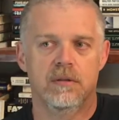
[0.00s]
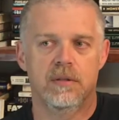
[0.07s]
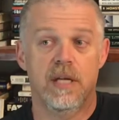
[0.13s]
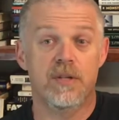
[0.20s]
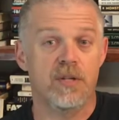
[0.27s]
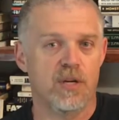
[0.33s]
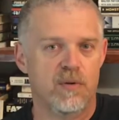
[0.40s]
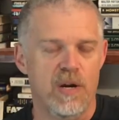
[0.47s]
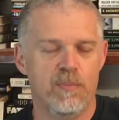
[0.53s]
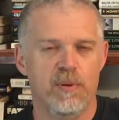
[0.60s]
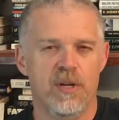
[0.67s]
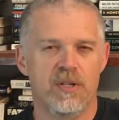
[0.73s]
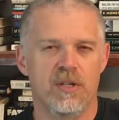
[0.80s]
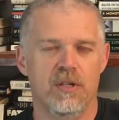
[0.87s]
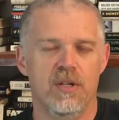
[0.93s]
That is a great
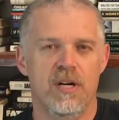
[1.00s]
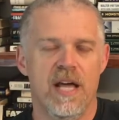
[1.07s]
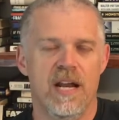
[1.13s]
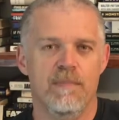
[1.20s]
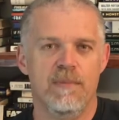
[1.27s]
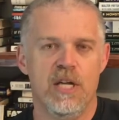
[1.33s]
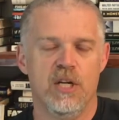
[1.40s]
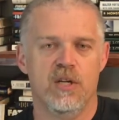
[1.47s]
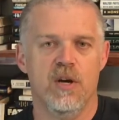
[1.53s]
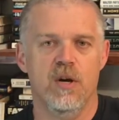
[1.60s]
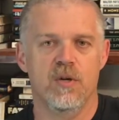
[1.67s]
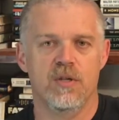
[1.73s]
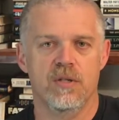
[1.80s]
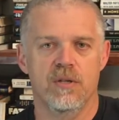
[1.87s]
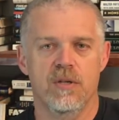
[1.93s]
place to learn how to be a
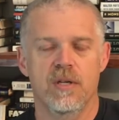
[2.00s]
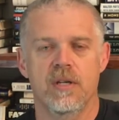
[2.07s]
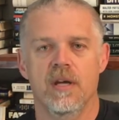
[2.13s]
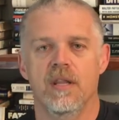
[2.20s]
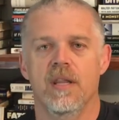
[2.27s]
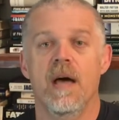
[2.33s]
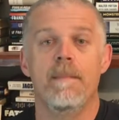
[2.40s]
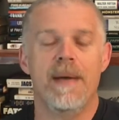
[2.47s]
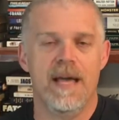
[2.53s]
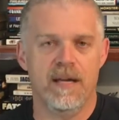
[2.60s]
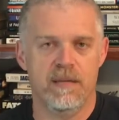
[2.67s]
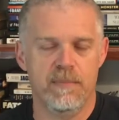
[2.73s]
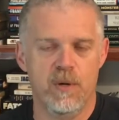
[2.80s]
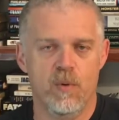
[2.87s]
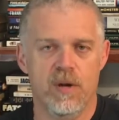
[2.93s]
coach. That man
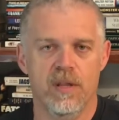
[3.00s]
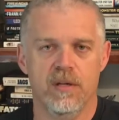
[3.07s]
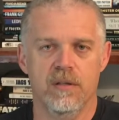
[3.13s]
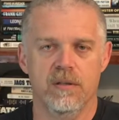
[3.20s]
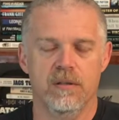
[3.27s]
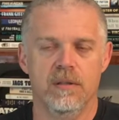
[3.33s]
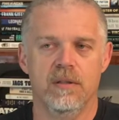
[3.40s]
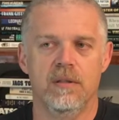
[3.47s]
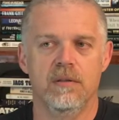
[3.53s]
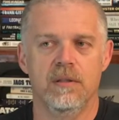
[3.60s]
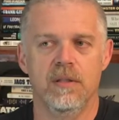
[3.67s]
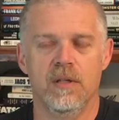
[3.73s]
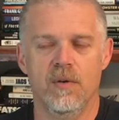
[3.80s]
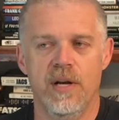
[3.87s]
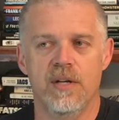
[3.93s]
could be one of the,
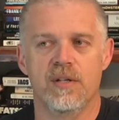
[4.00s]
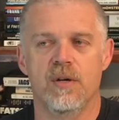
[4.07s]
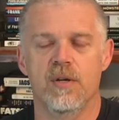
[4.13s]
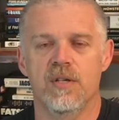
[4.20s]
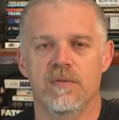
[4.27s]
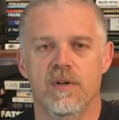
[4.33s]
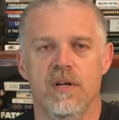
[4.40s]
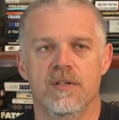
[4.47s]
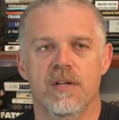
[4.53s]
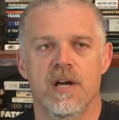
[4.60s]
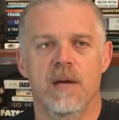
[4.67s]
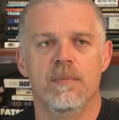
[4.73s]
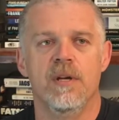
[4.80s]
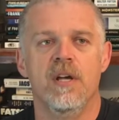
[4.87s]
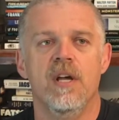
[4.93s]
the greatest coach of all time.